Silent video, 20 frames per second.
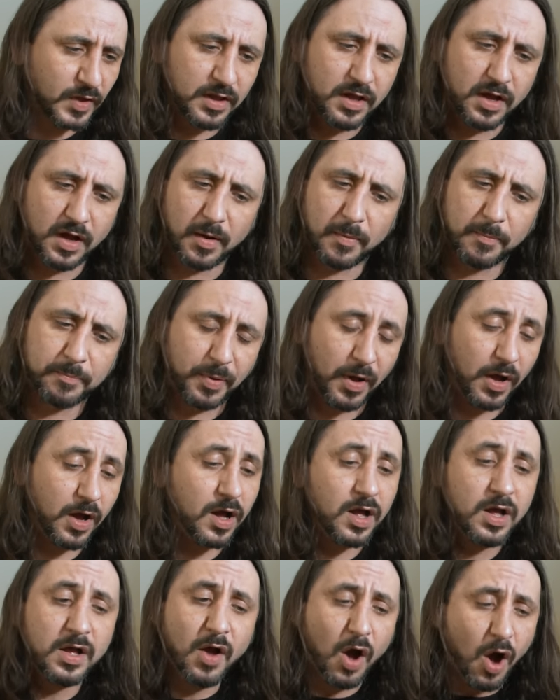
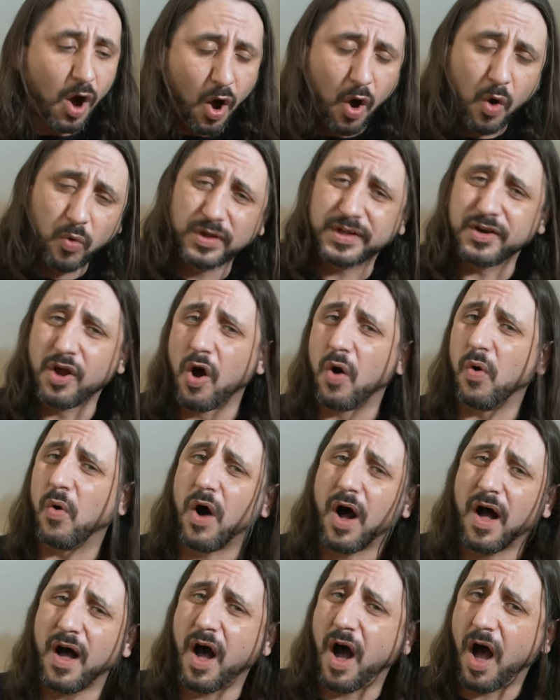But all in
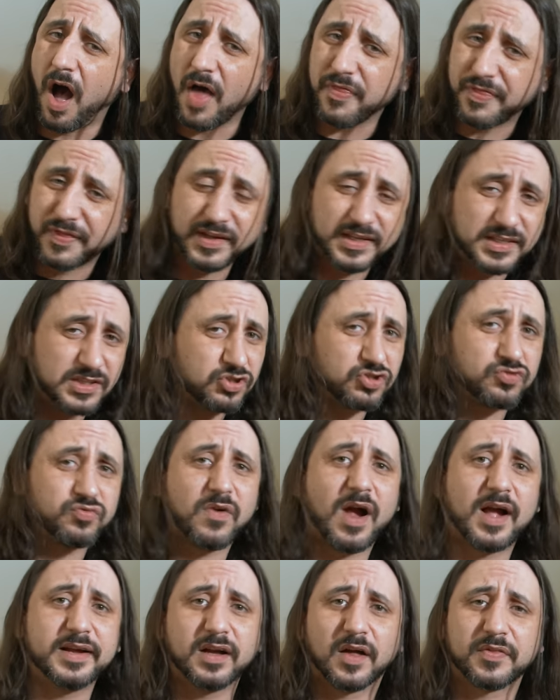all, I think it's
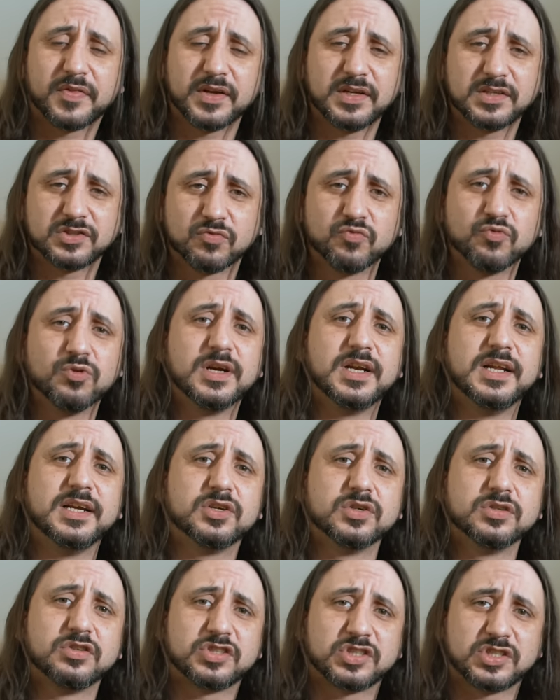great. I think it's a really
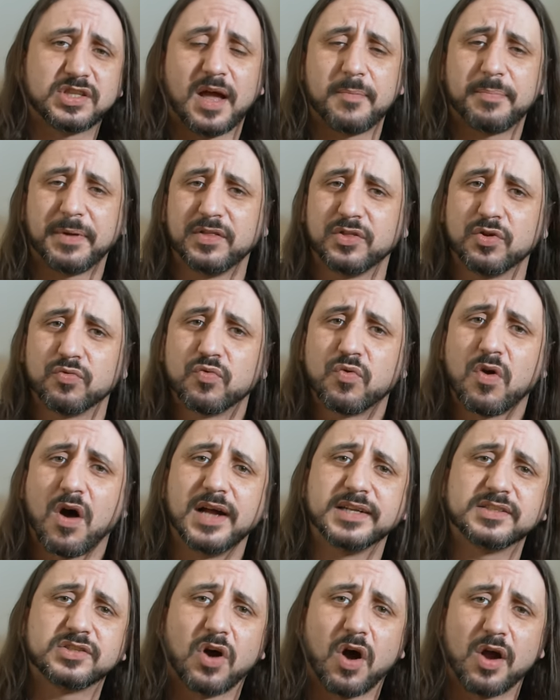good step in the
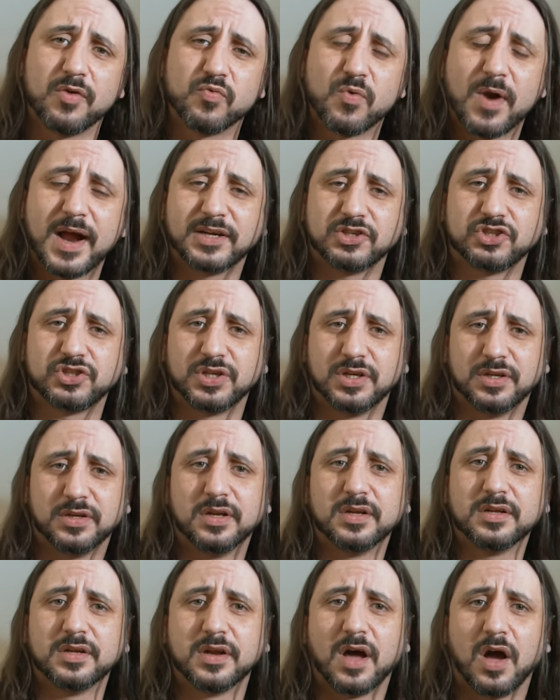right
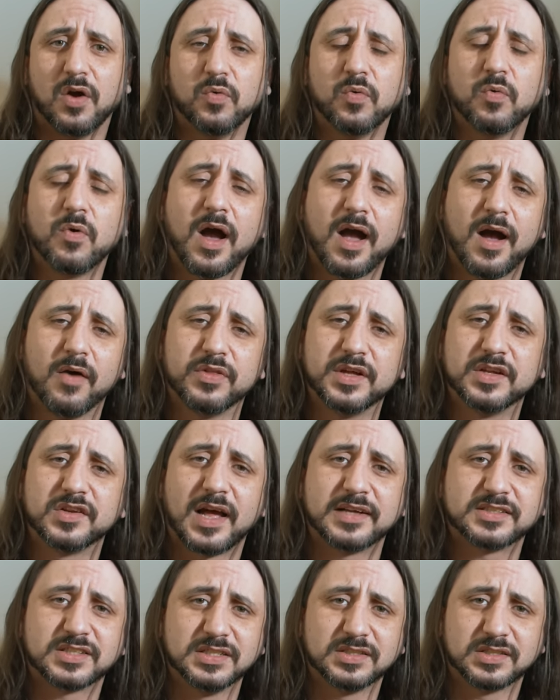direction, you know, how these
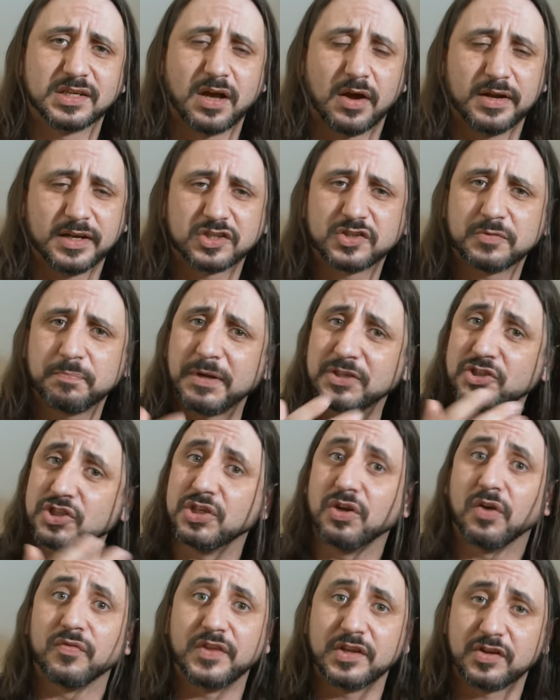atties are going,
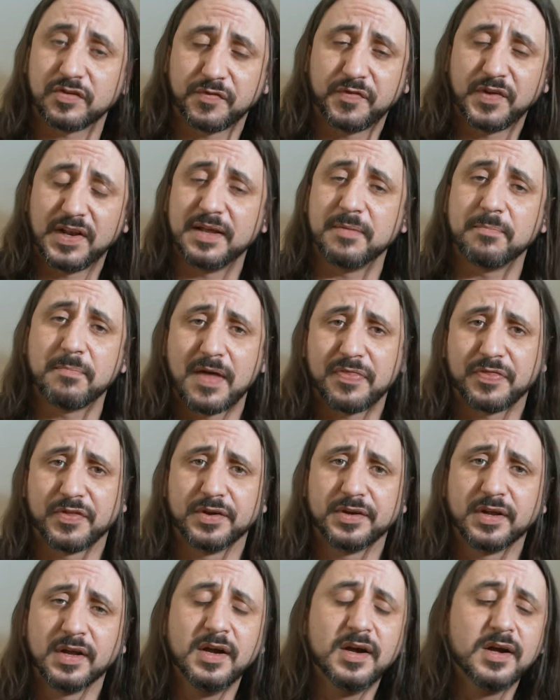especially on this filling
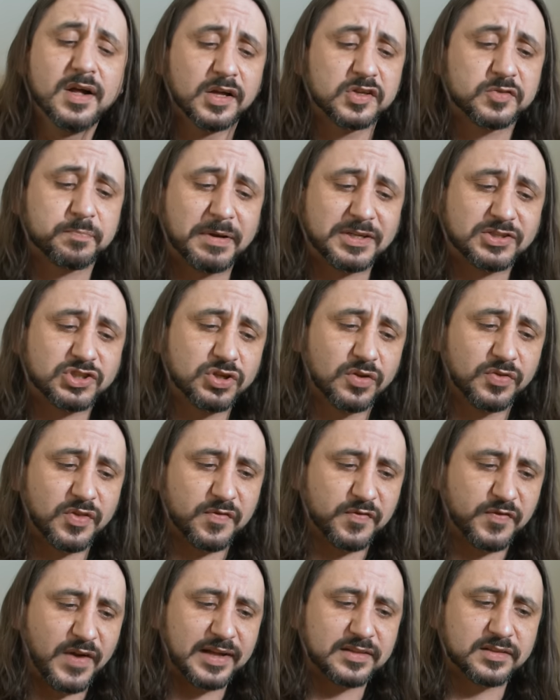method, especially on
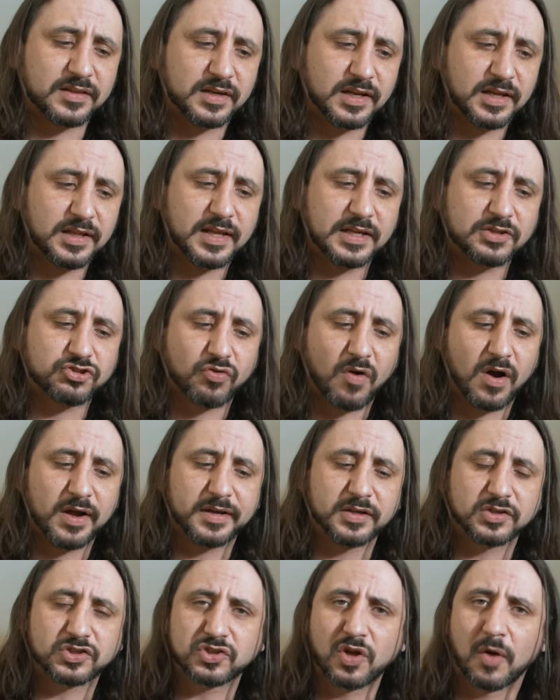the fact that they're
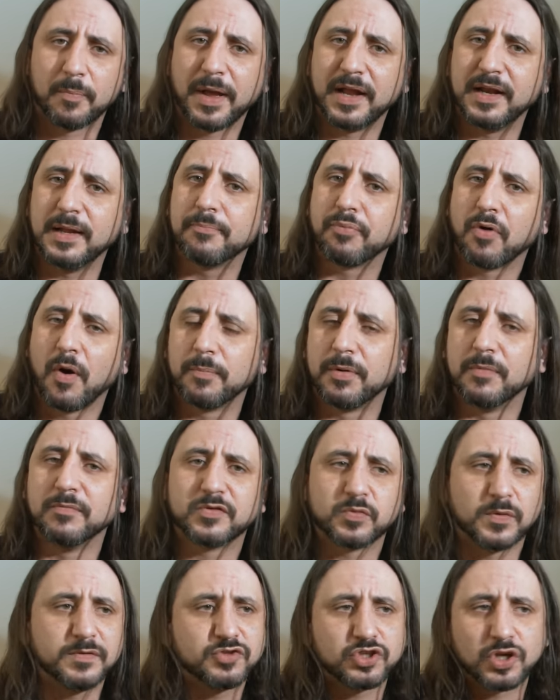trying to stop any
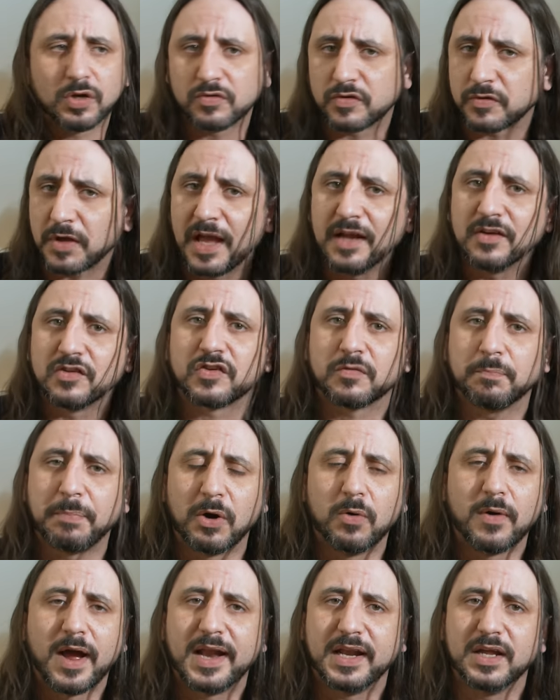problems with juice getting
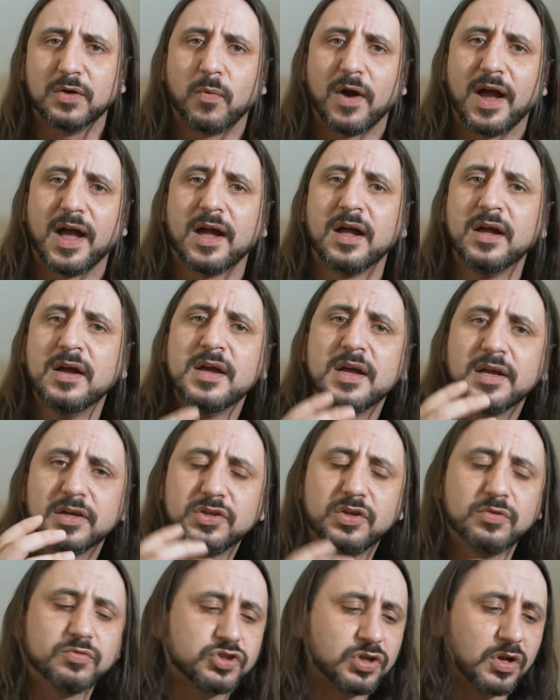spilt anywhere,
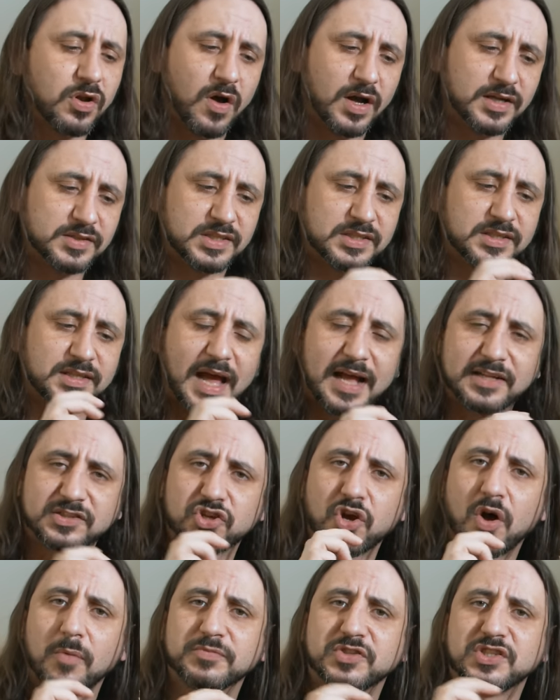utilizing that
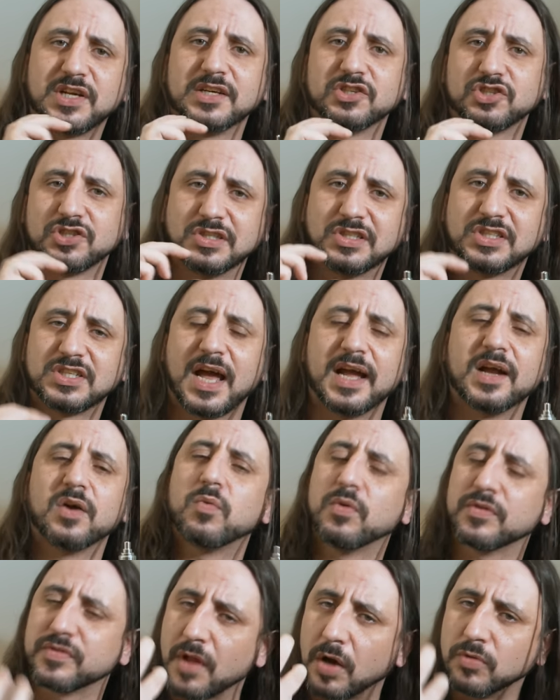top section
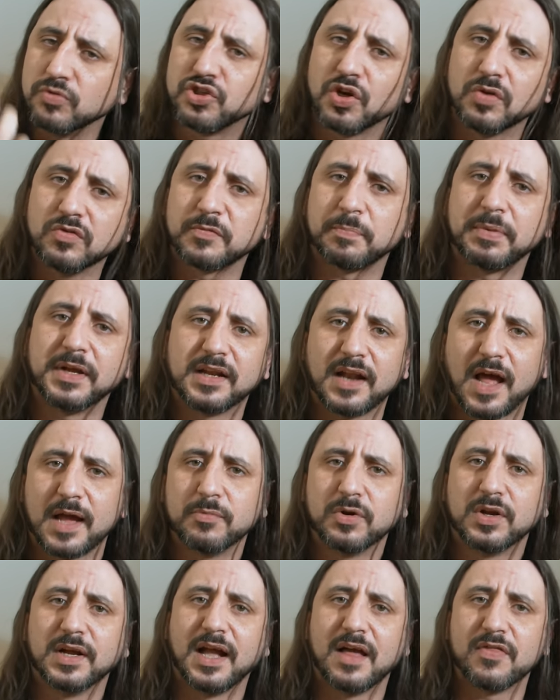tank with no juice being
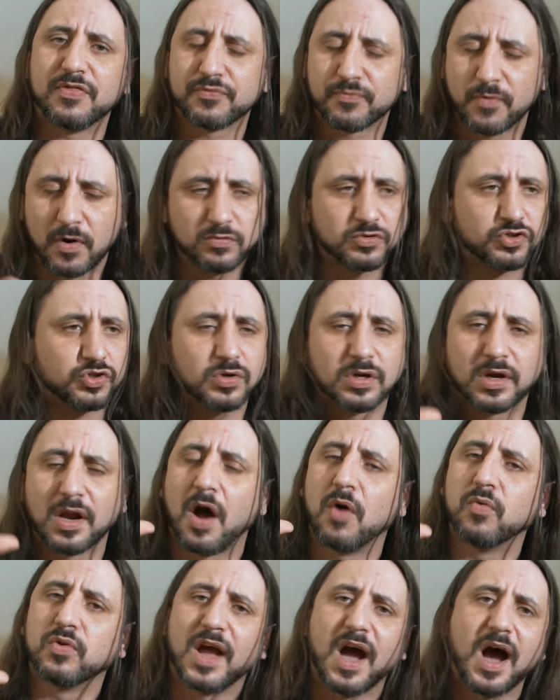able to get through, so you can
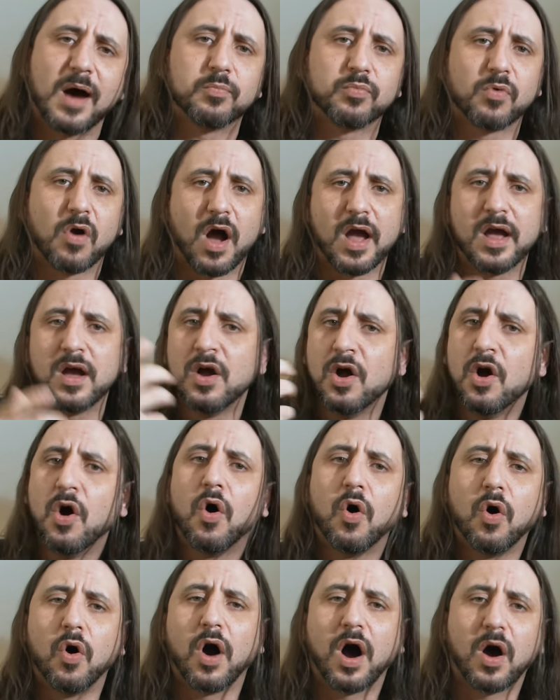hold it upright
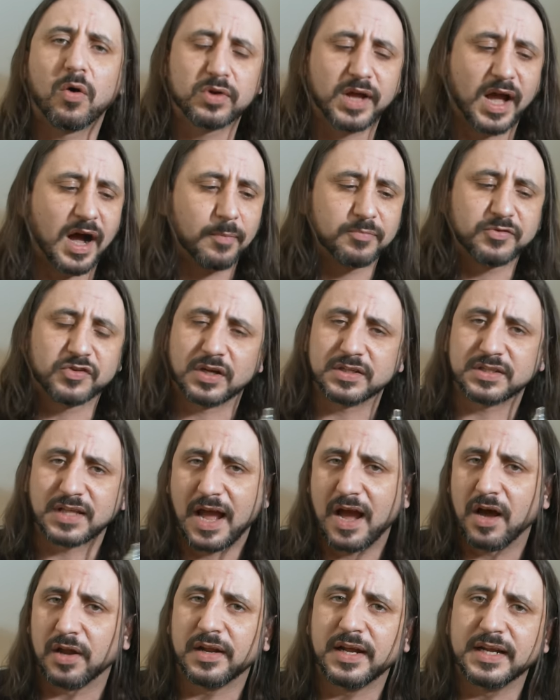or hold it upside
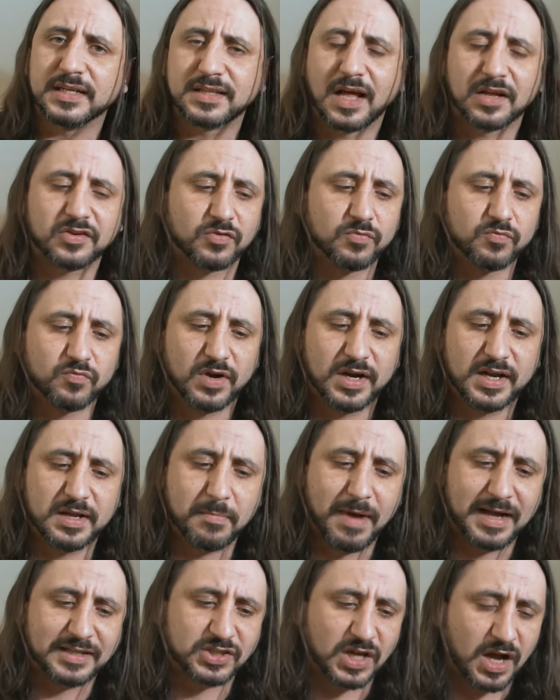down. It doesn't really
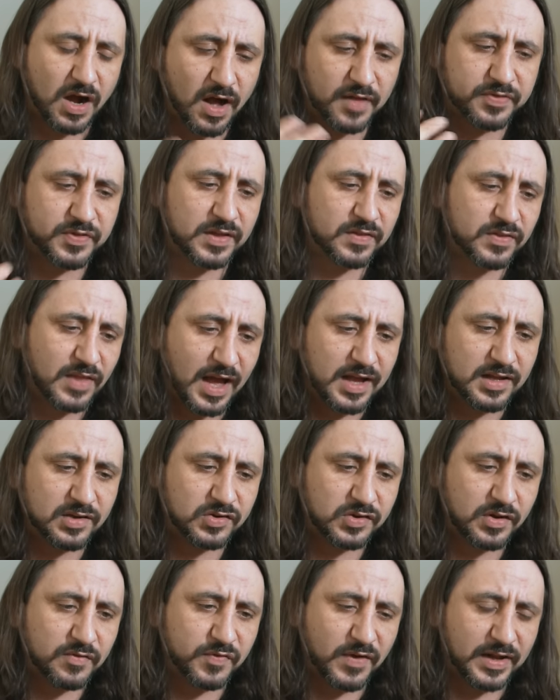matter. I think that
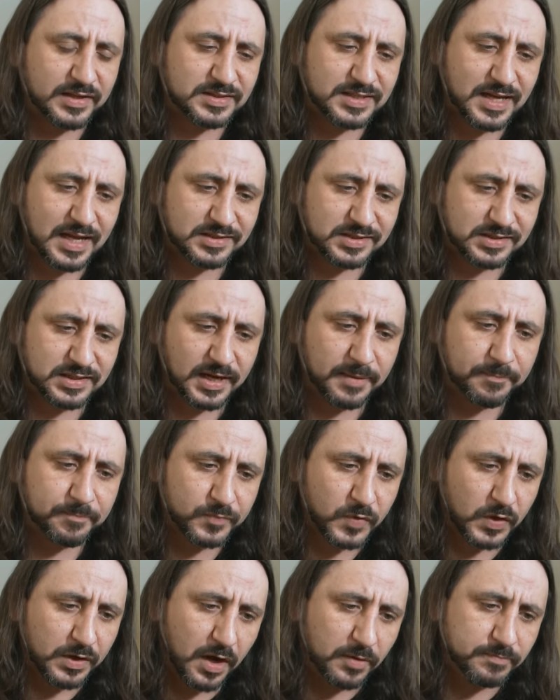is fantastic,
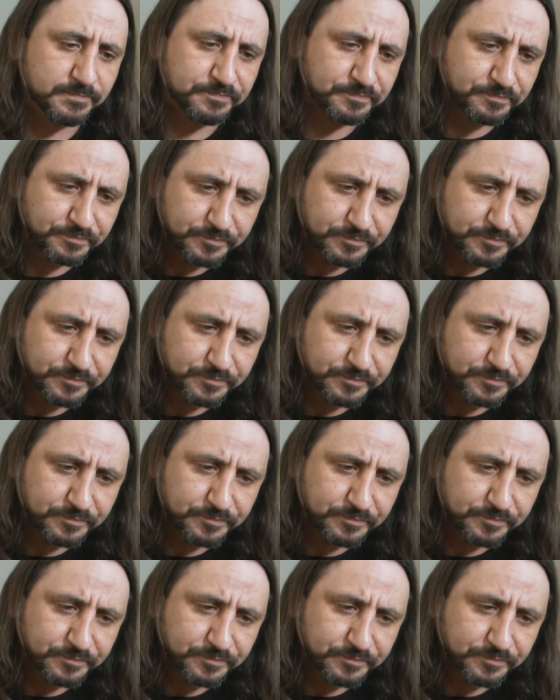you know.